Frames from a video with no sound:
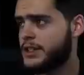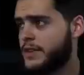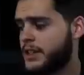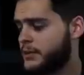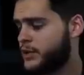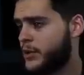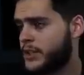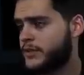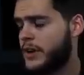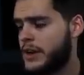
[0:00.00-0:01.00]
If I let him score, that's
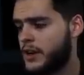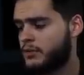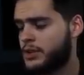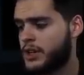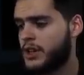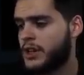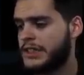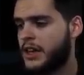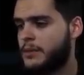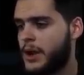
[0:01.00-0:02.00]
fine. I'll run the clock
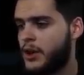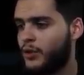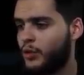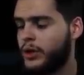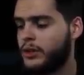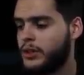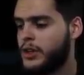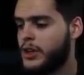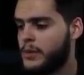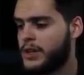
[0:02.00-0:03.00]
down on my own will.
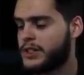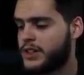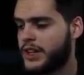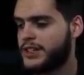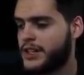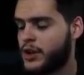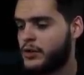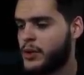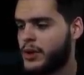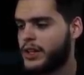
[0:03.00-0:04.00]
Because the thing is, I don't
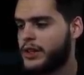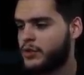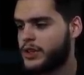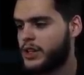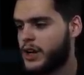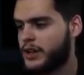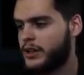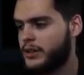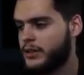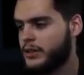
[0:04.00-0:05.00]
really want to let him run the clock
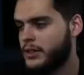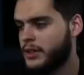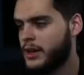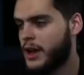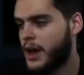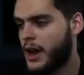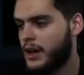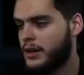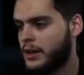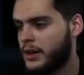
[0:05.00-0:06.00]
here.
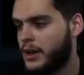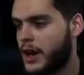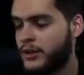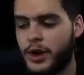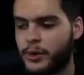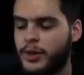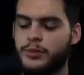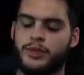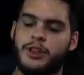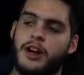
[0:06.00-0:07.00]
I do not want to let him
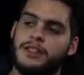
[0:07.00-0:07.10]
run the clock.